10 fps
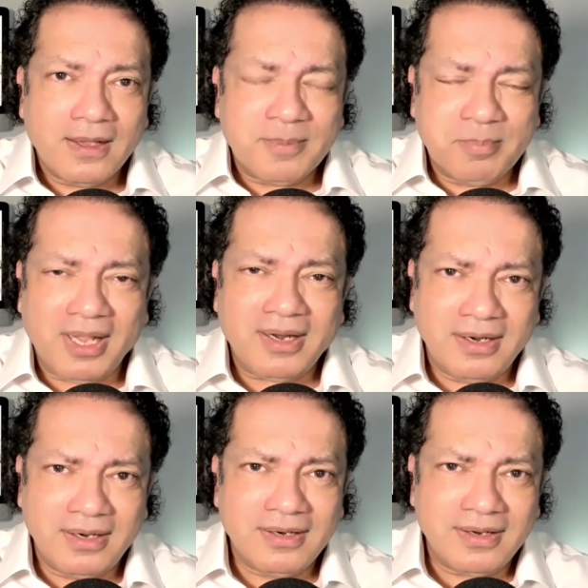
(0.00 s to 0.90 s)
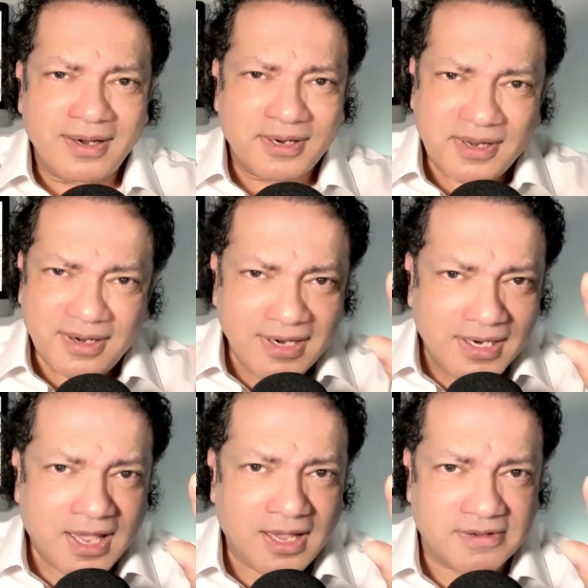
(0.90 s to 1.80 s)
but in a little
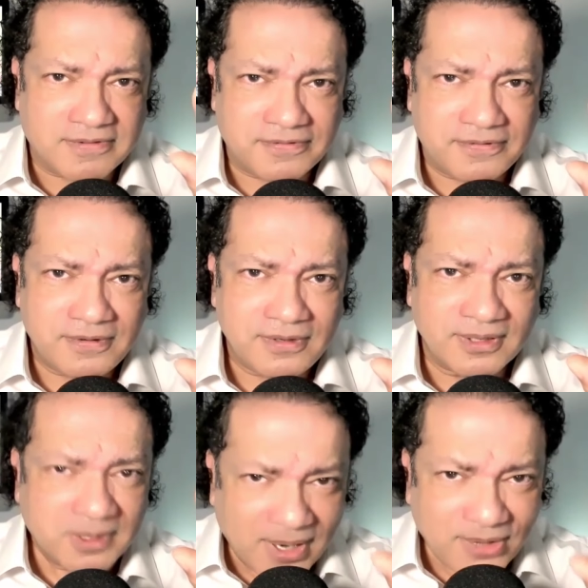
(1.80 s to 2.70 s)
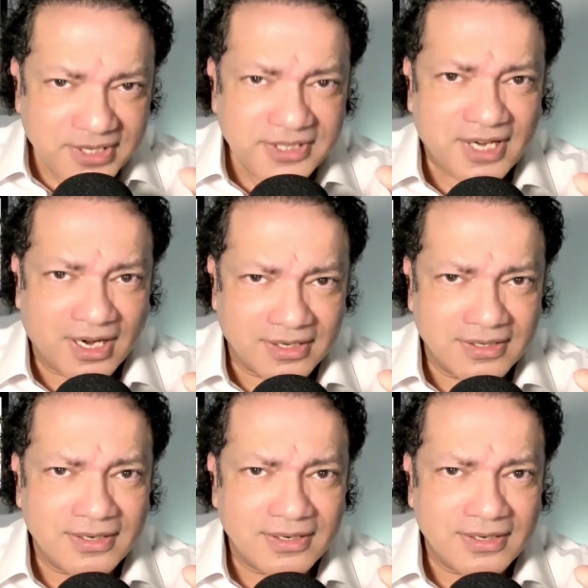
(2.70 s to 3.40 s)
cave on the mountainside,